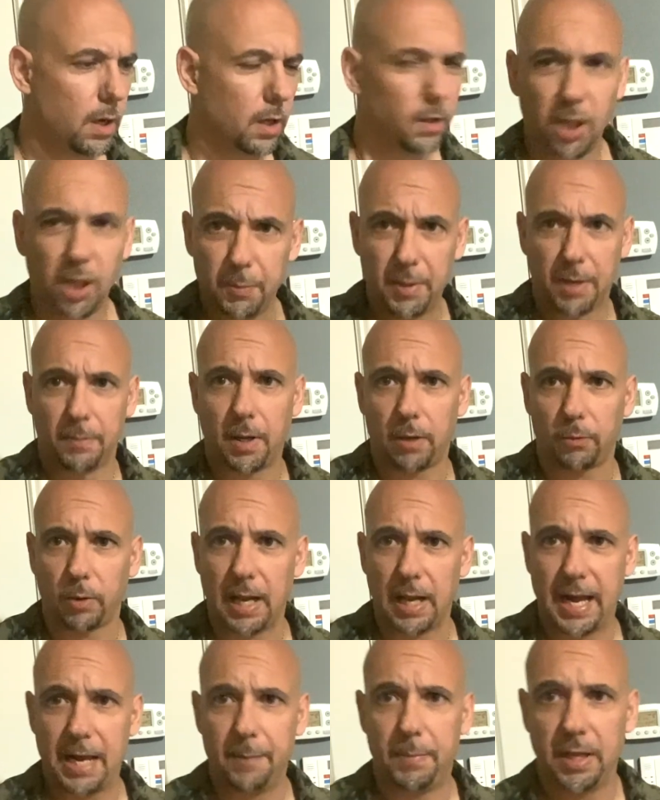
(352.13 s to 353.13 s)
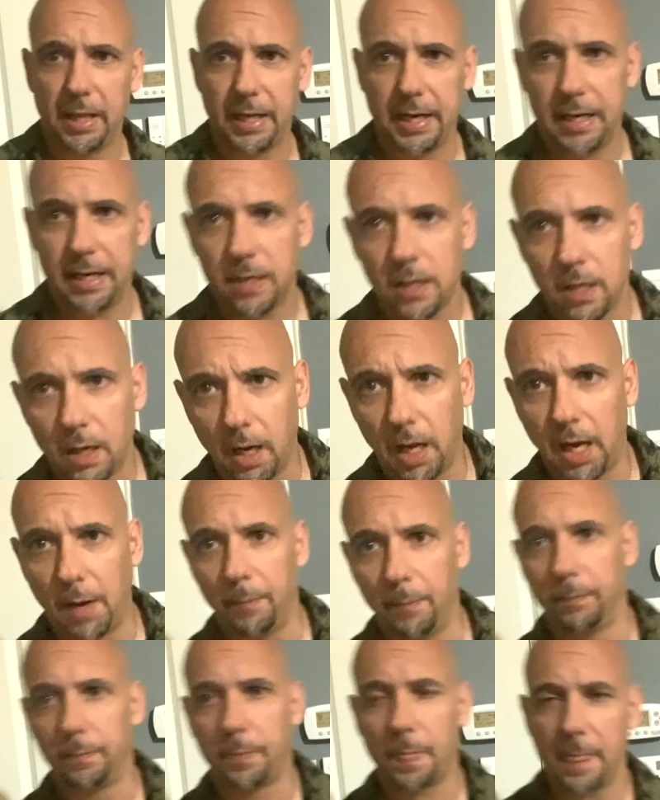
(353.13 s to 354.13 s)
A little bit about reliability.
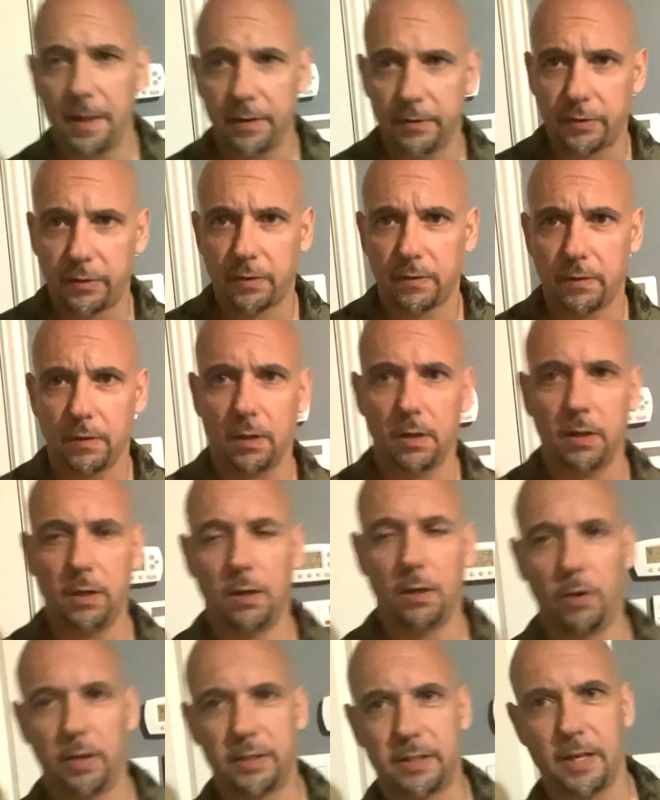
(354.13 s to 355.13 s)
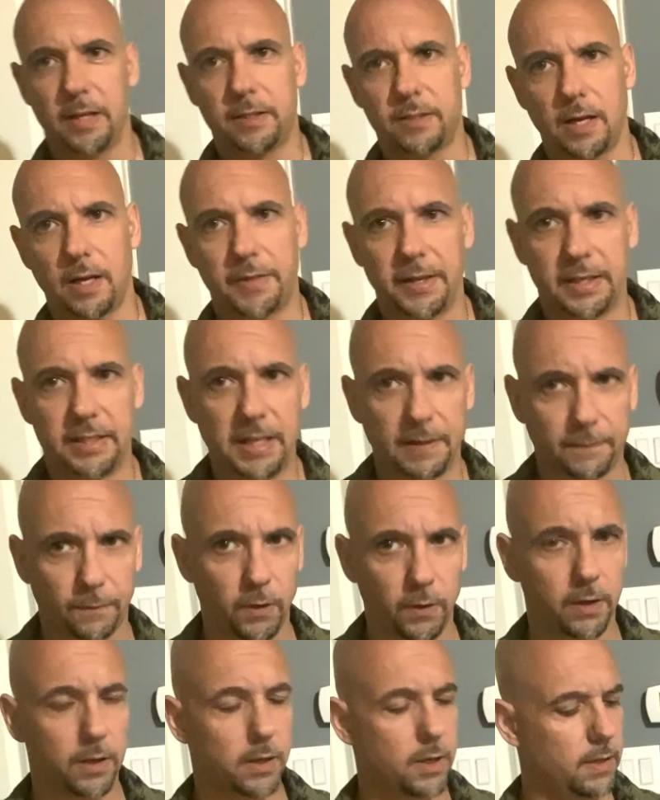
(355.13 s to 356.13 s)
It's I think
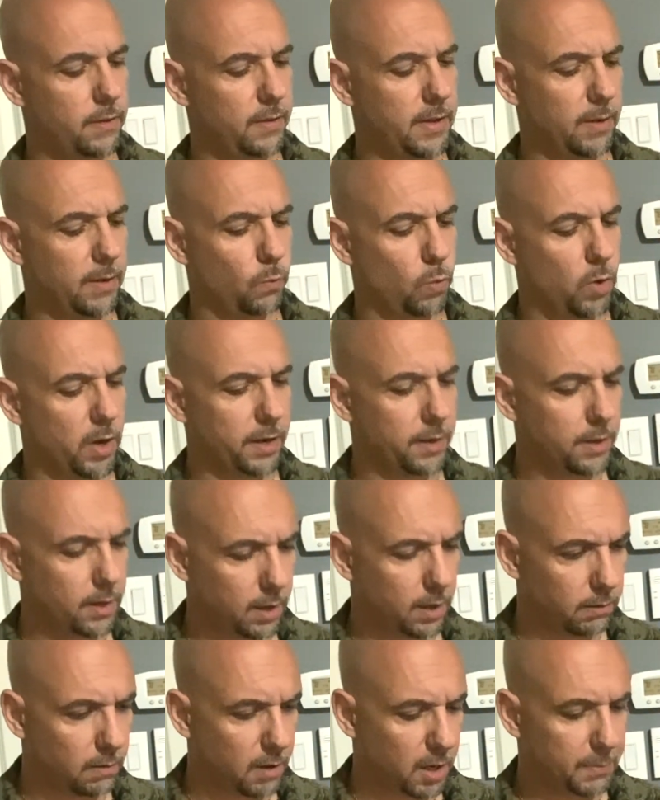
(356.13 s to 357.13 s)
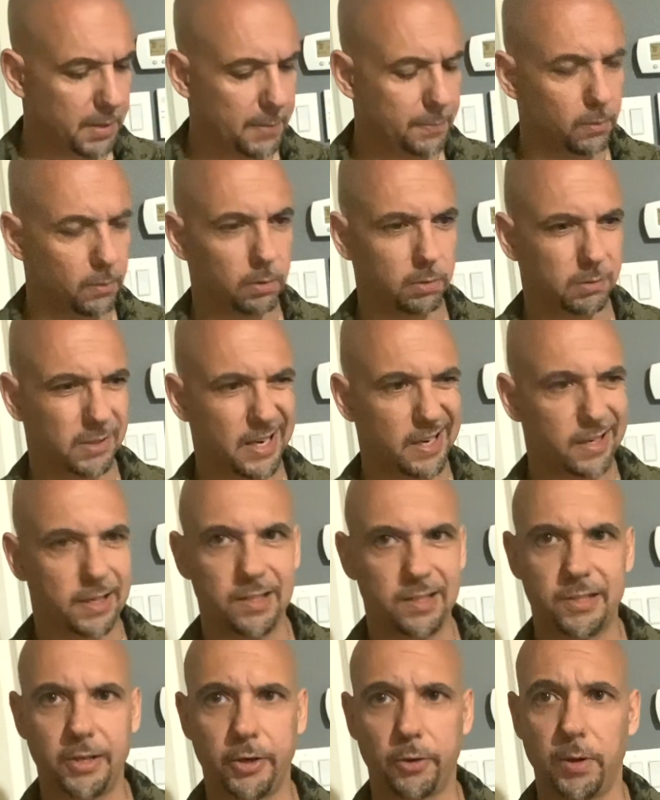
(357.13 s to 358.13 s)
different than what a lot of people kind of
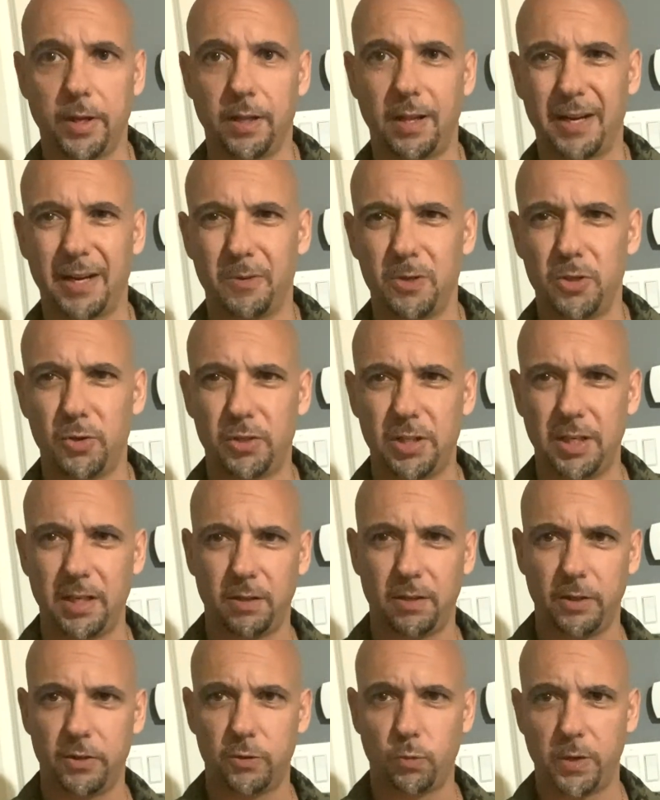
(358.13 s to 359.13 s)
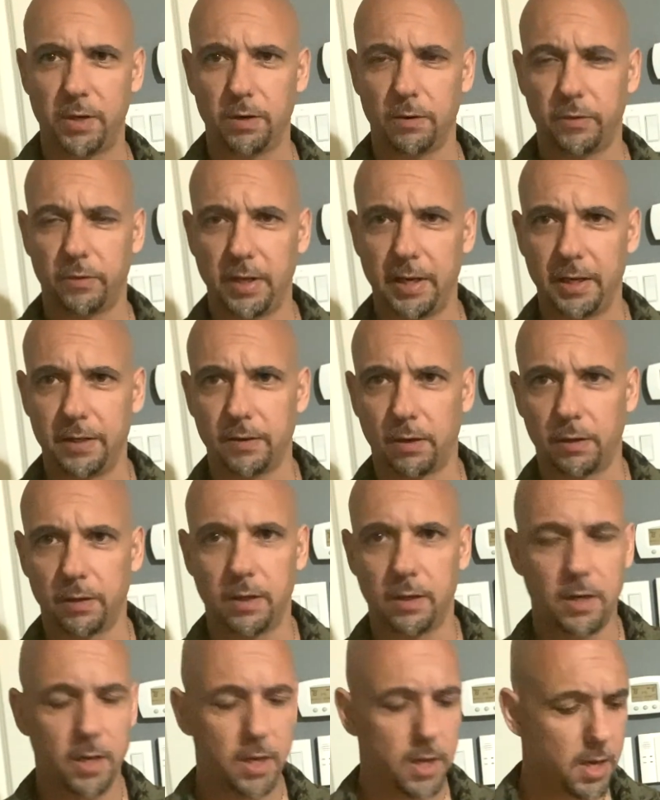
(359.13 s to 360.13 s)
consider it. Like when you see these weird things on
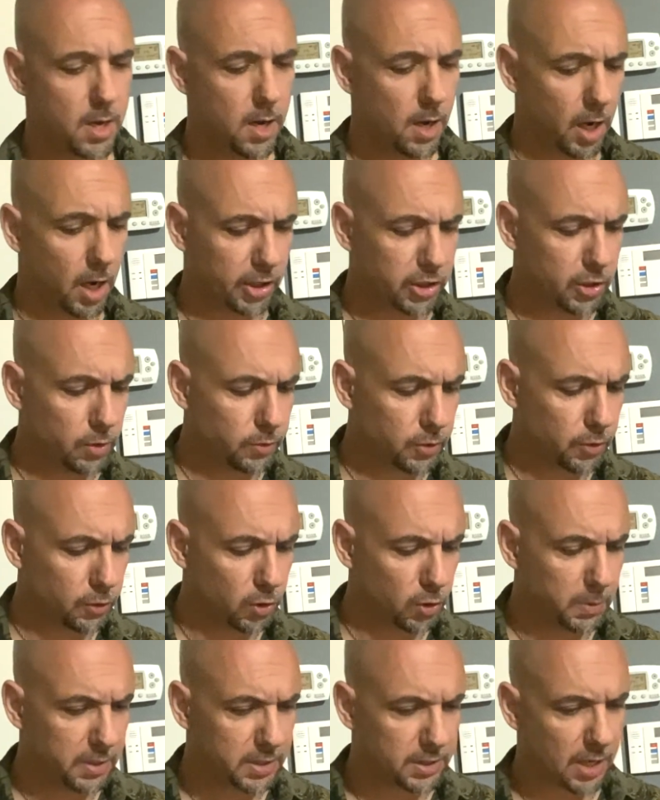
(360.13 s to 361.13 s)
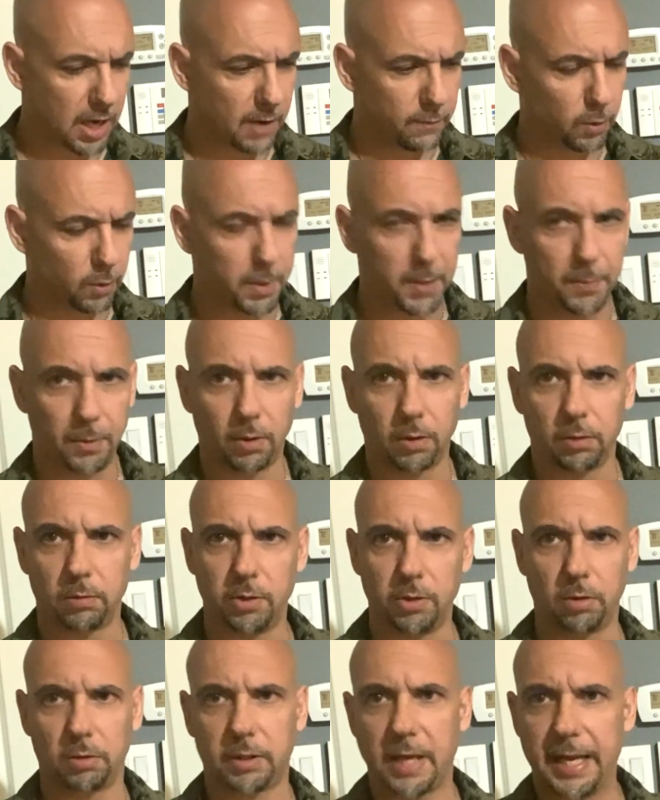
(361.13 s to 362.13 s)
YouTube and stuff, where people are
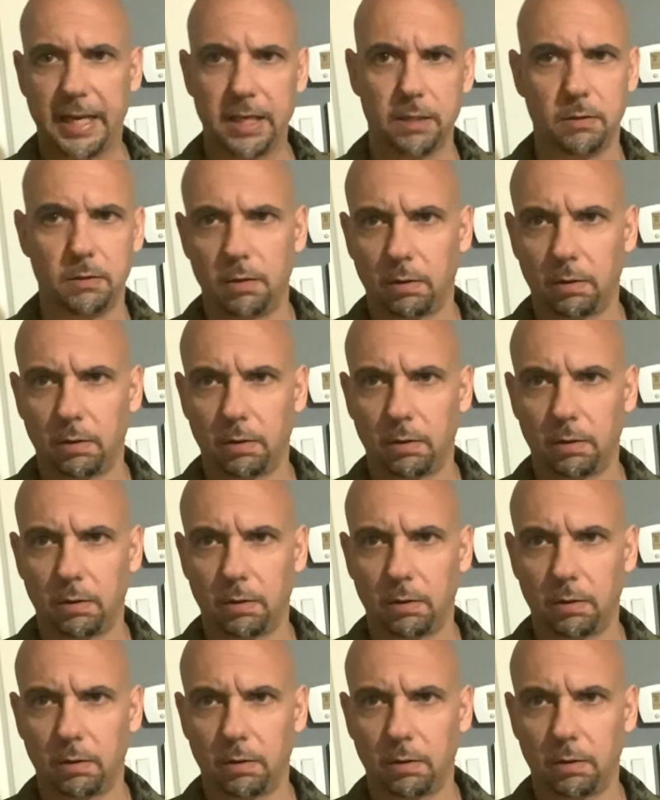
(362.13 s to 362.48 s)
caking